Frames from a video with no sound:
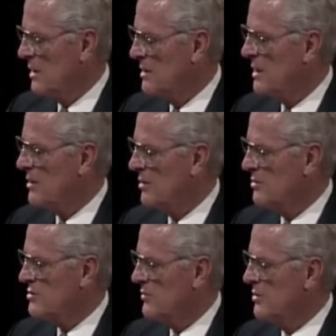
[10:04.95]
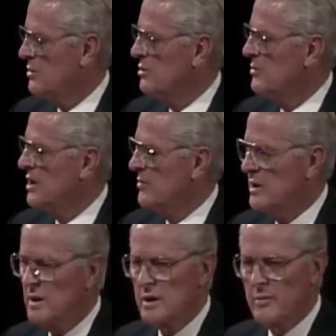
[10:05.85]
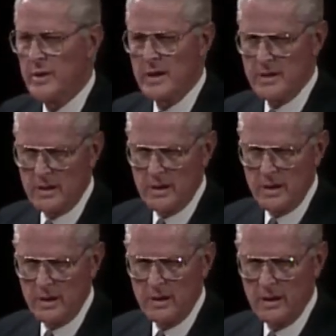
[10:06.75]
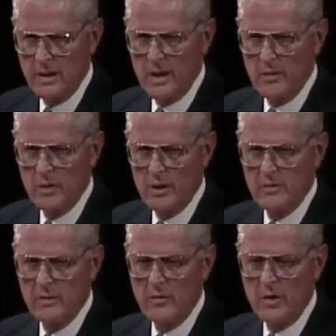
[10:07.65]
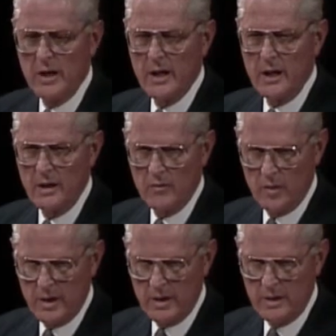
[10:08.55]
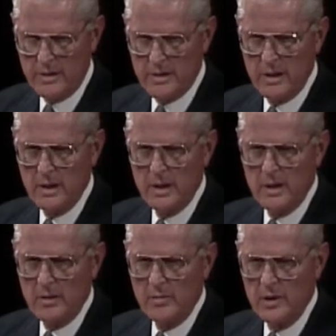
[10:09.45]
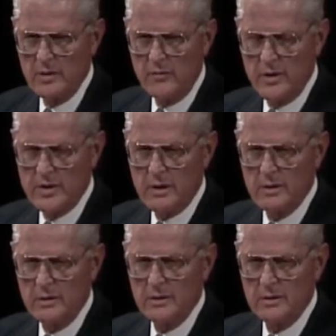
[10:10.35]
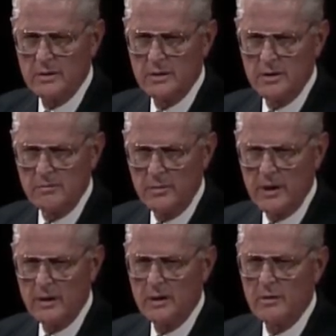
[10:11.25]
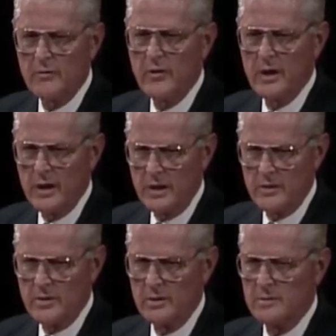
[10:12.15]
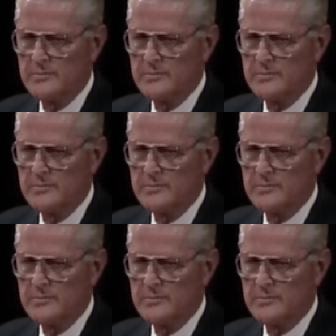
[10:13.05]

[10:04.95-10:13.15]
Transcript: Now to those of you who may be incapacitated in any one of a variety of ways, be it physical, mental, or financial,